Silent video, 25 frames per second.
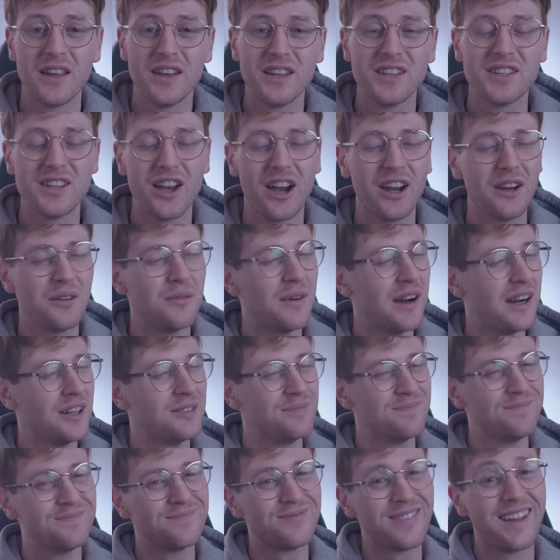So,
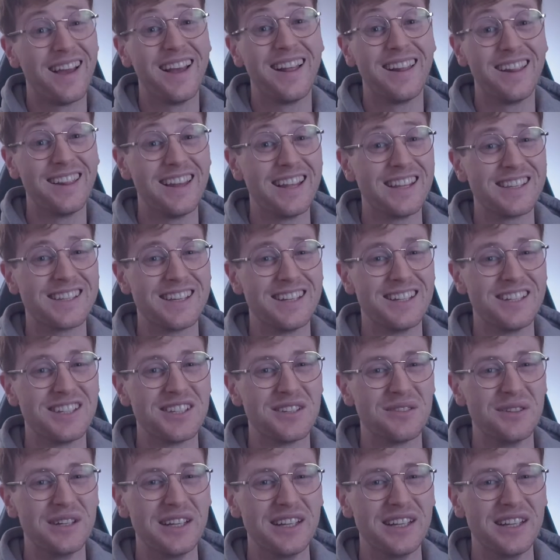well, let's get into